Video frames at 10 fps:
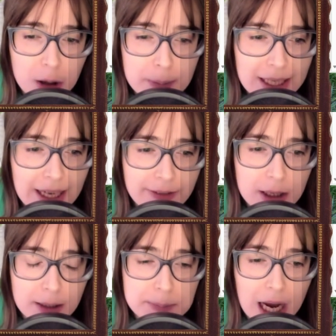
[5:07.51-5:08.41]
opening of
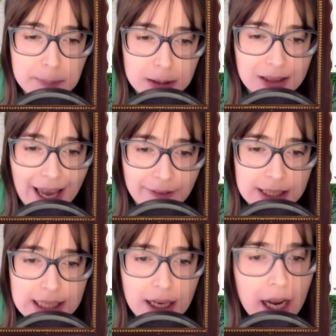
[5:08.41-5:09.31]
the abdominal
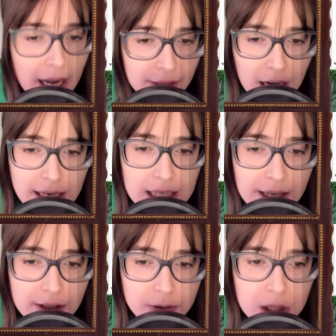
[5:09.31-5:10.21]
cavity and the cutting
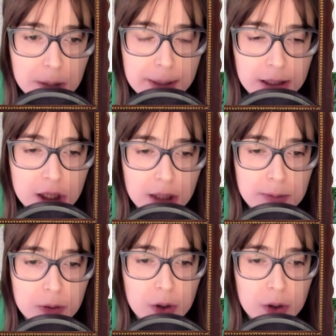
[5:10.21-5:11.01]
of the fallopian tubes,